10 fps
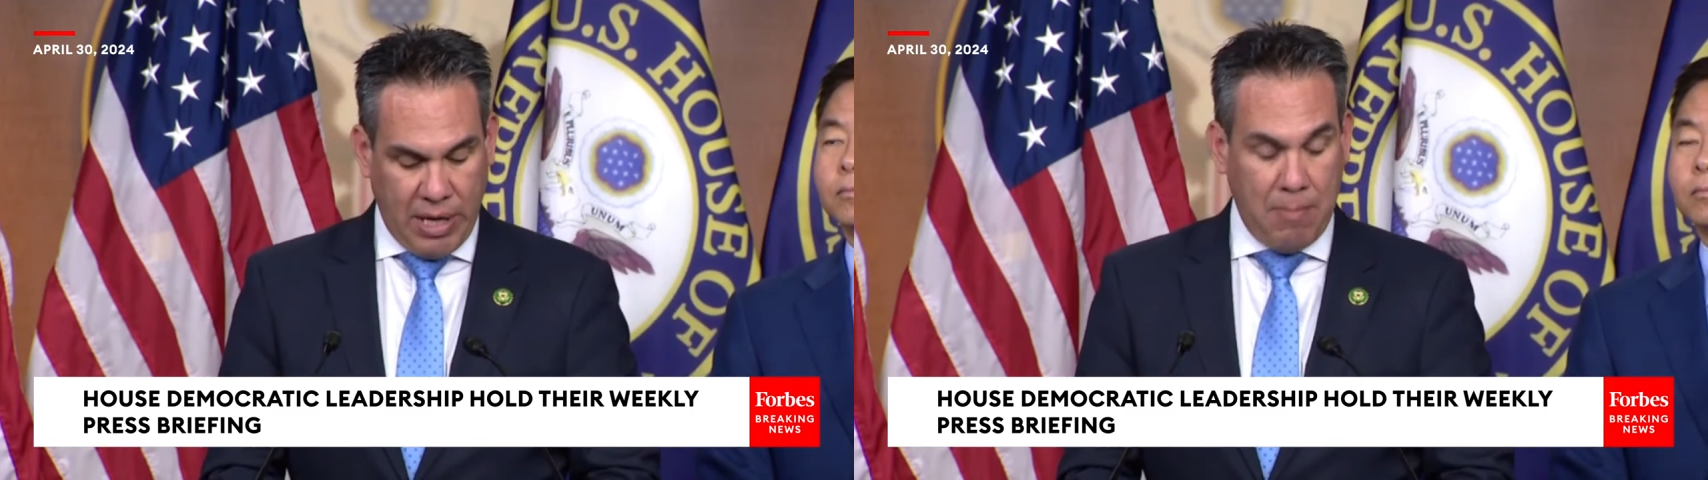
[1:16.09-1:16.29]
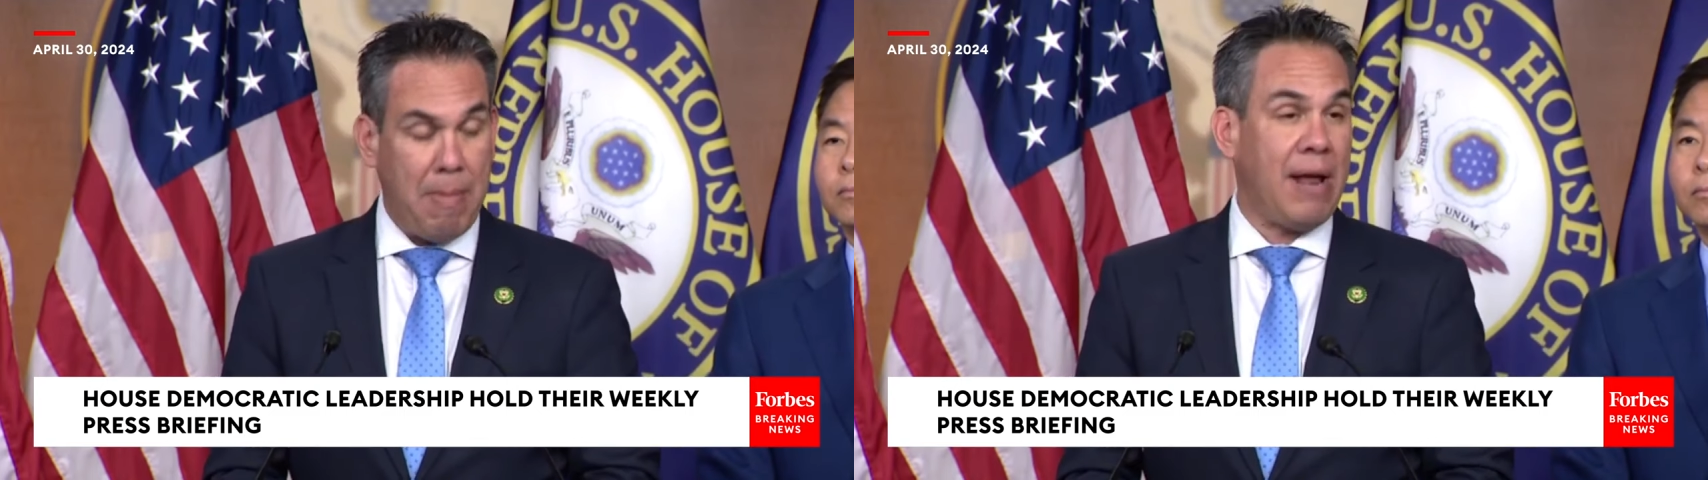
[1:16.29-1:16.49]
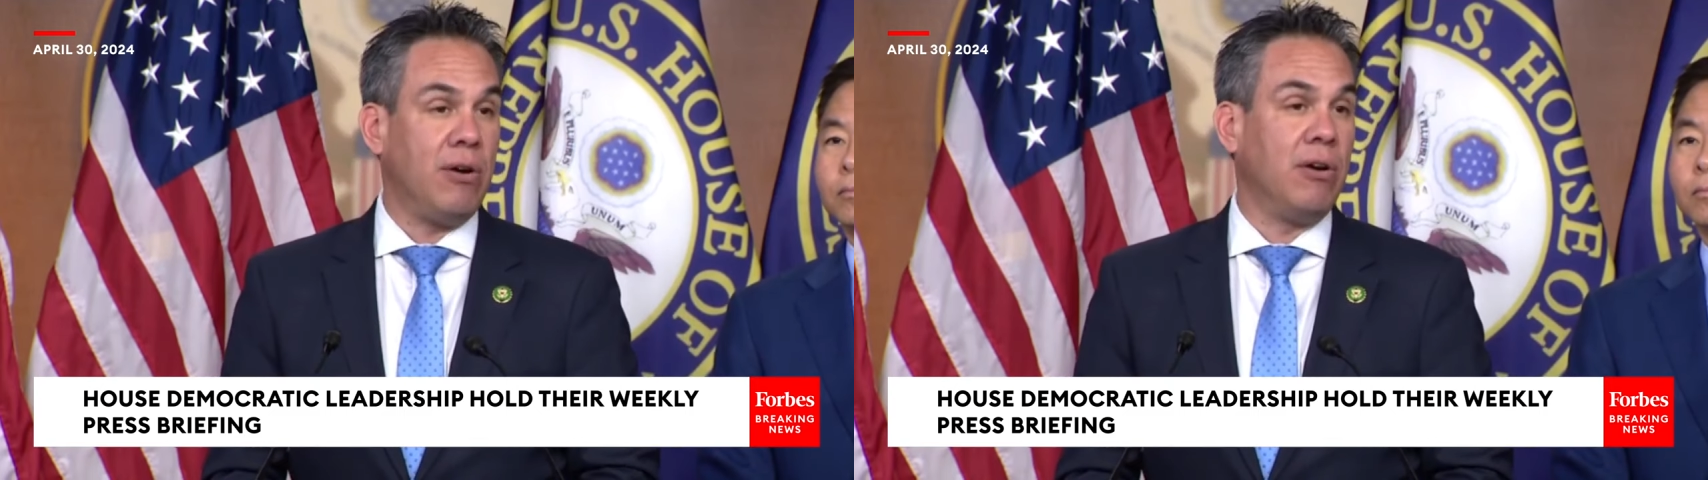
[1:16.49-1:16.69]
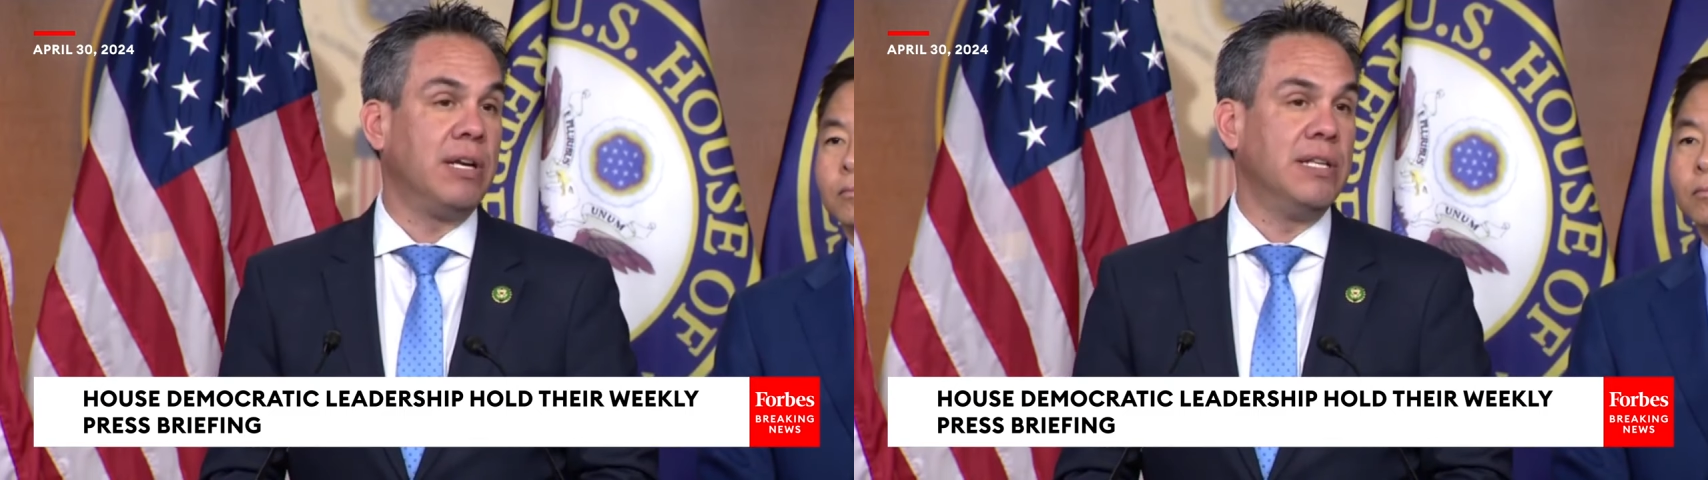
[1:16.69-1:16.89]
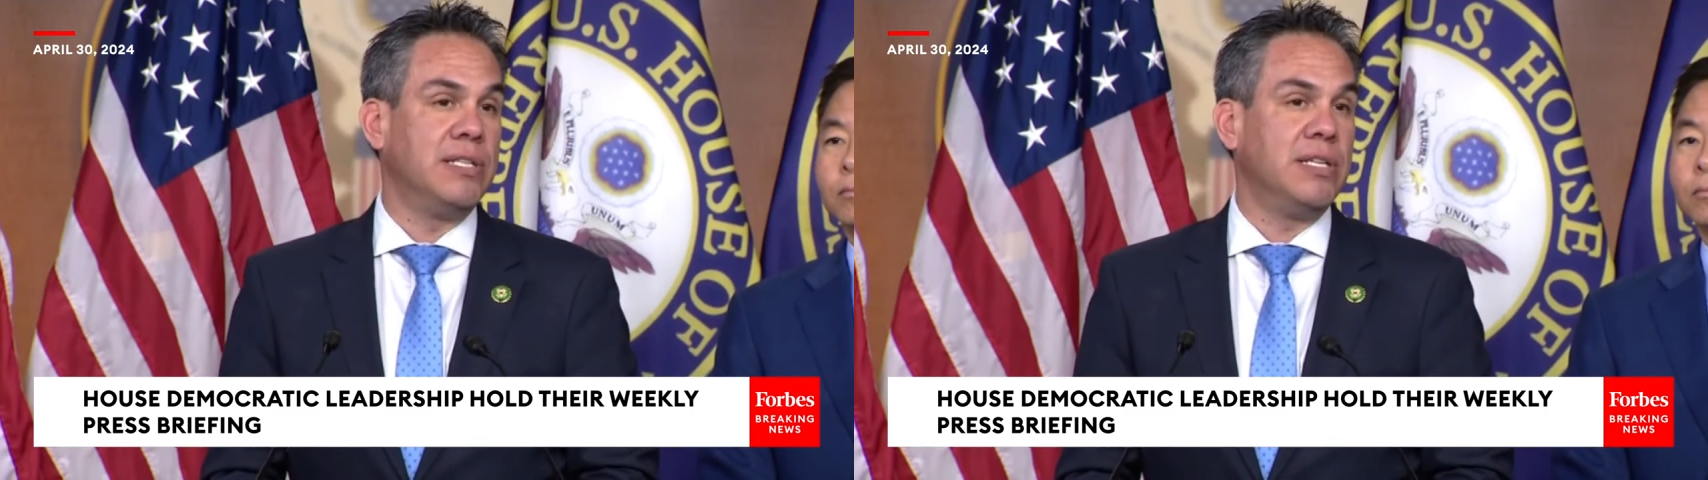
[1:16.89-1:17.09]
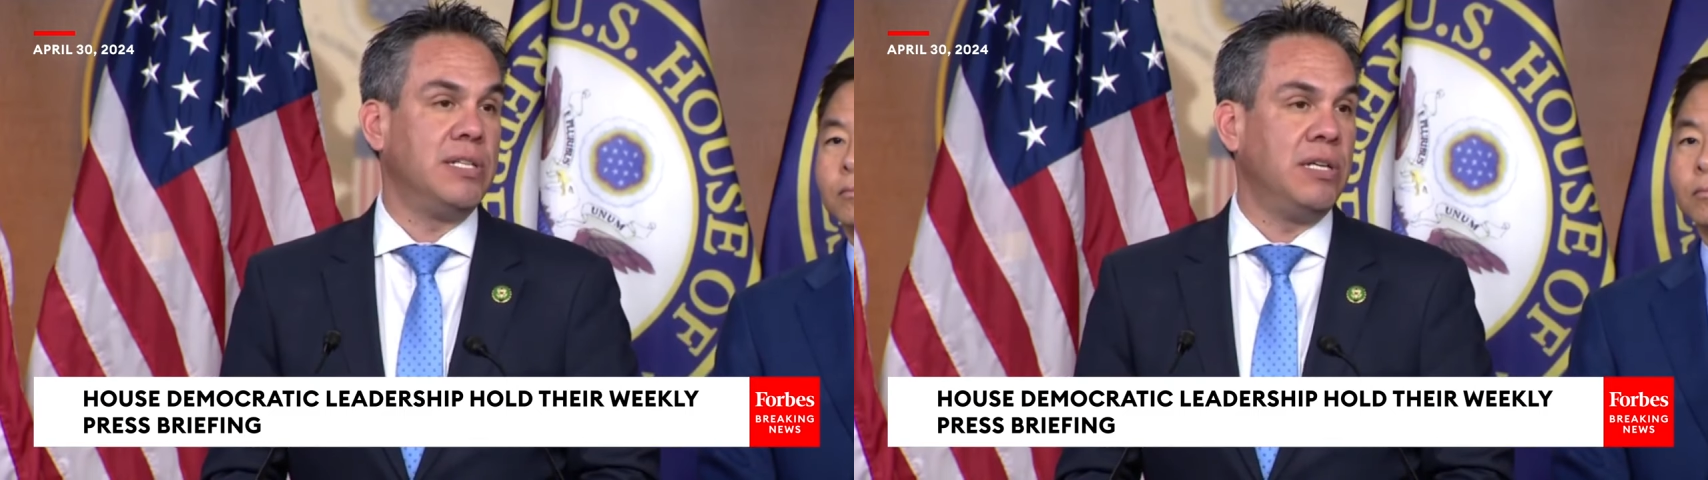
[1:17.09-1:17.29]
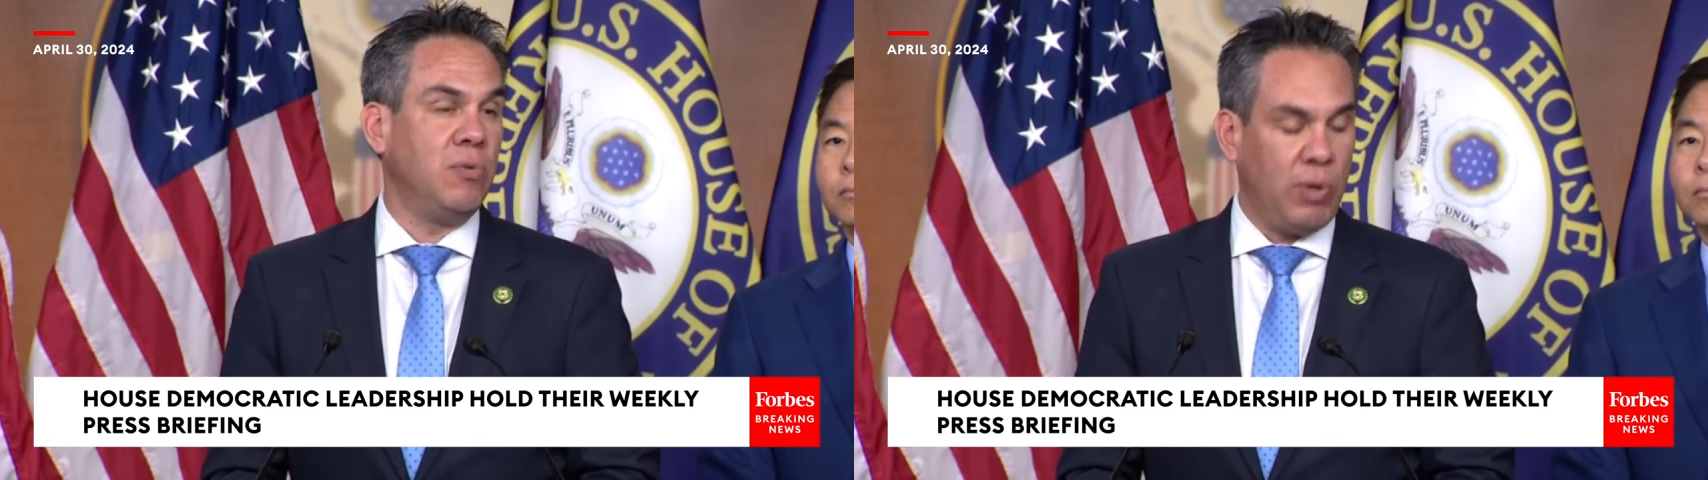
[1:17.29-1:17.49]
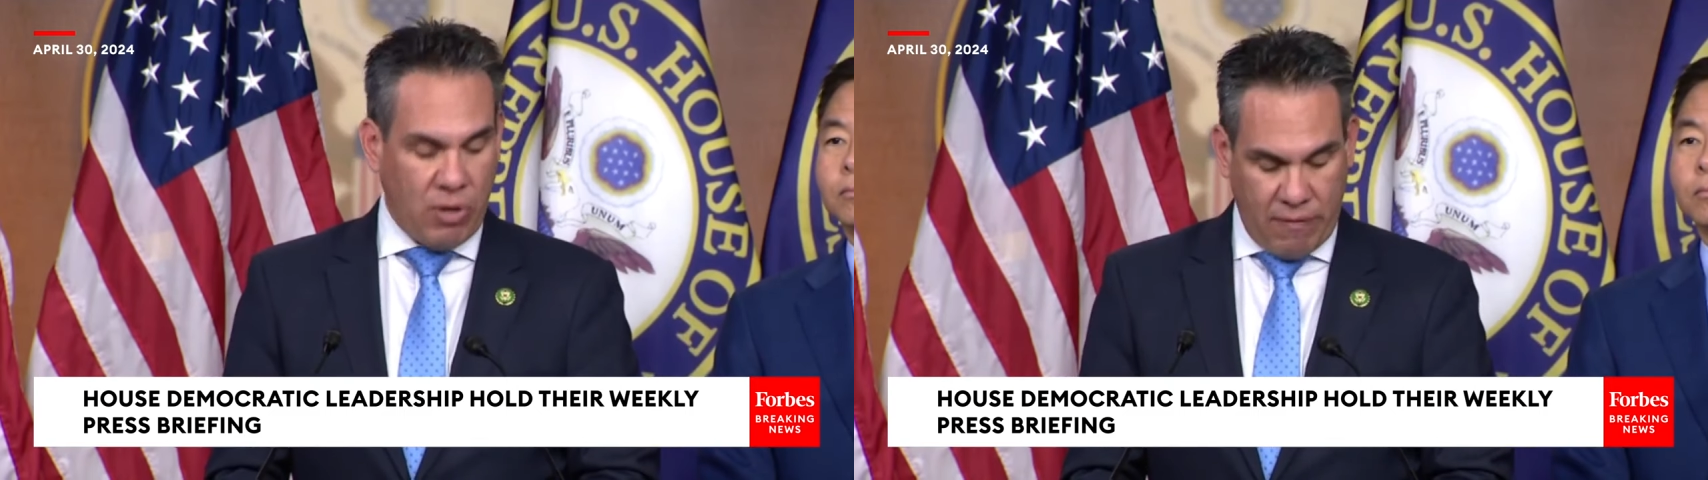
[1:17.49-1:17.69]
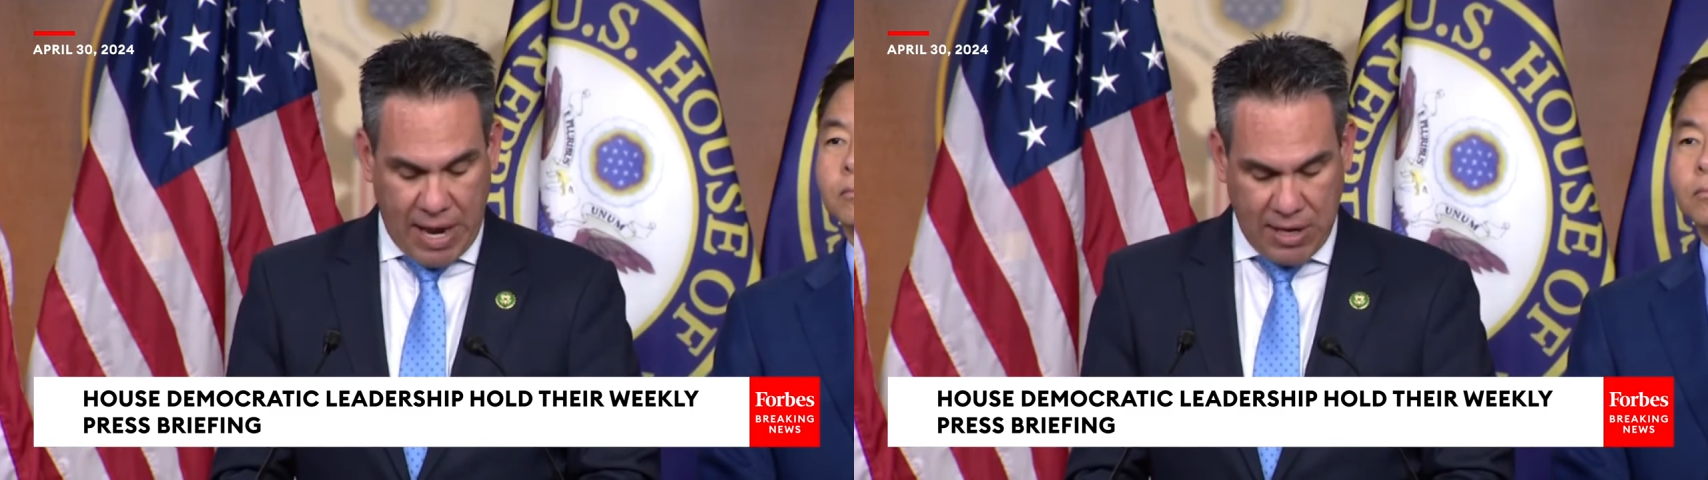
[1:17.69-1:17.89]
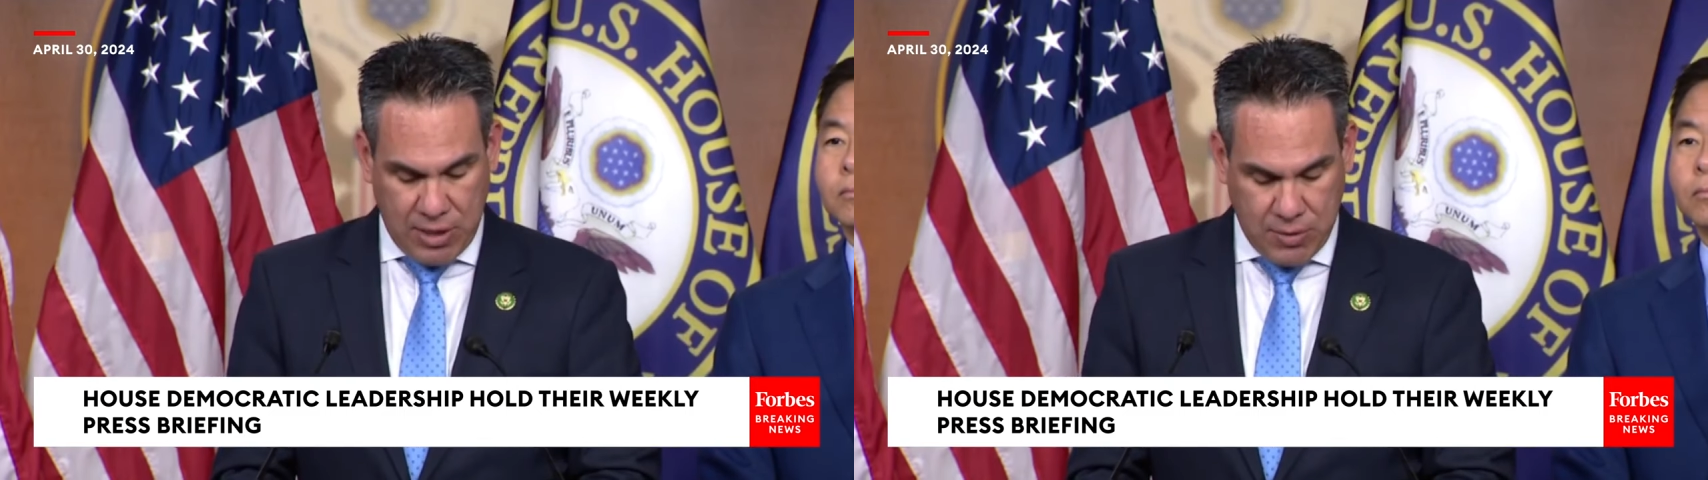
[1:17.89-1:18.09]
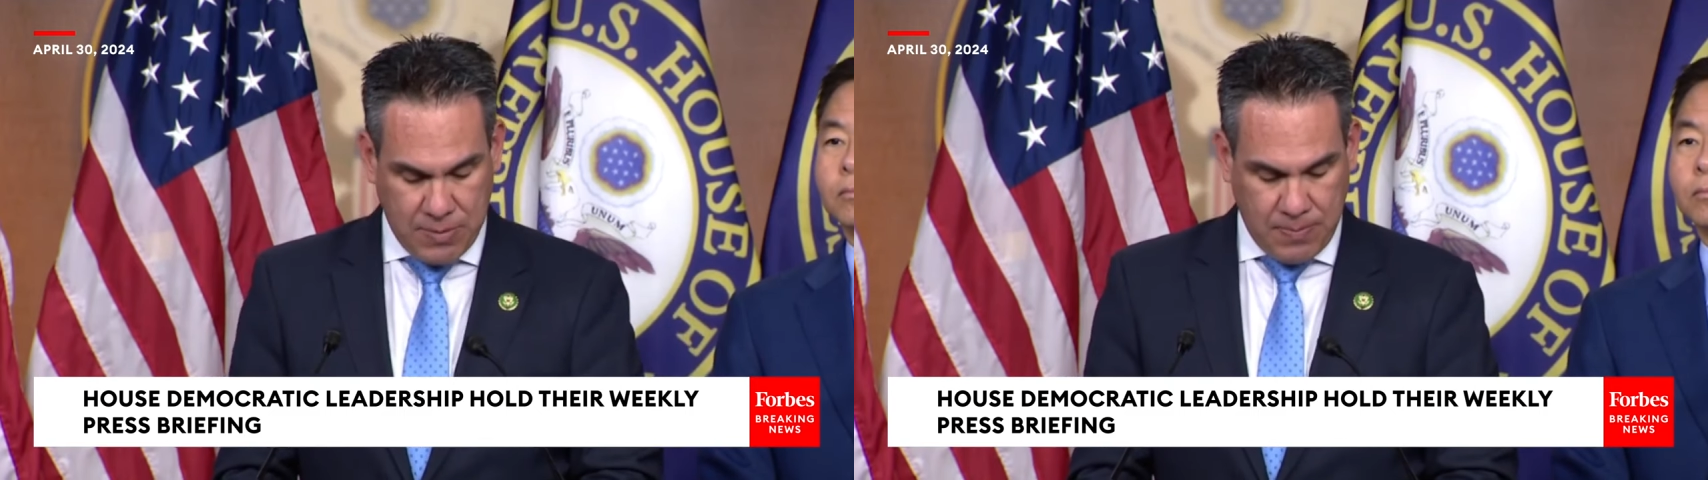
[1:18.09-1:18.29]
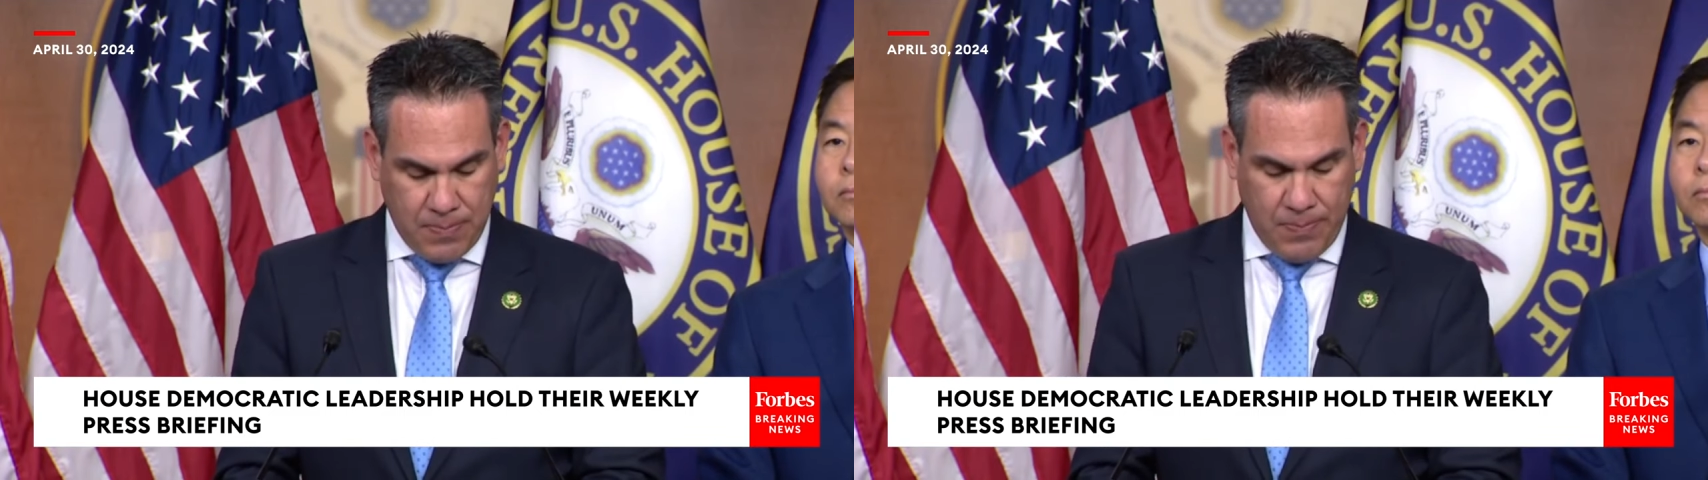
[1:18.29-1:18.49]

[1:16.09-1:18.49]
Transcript: in a manner consistent with our values.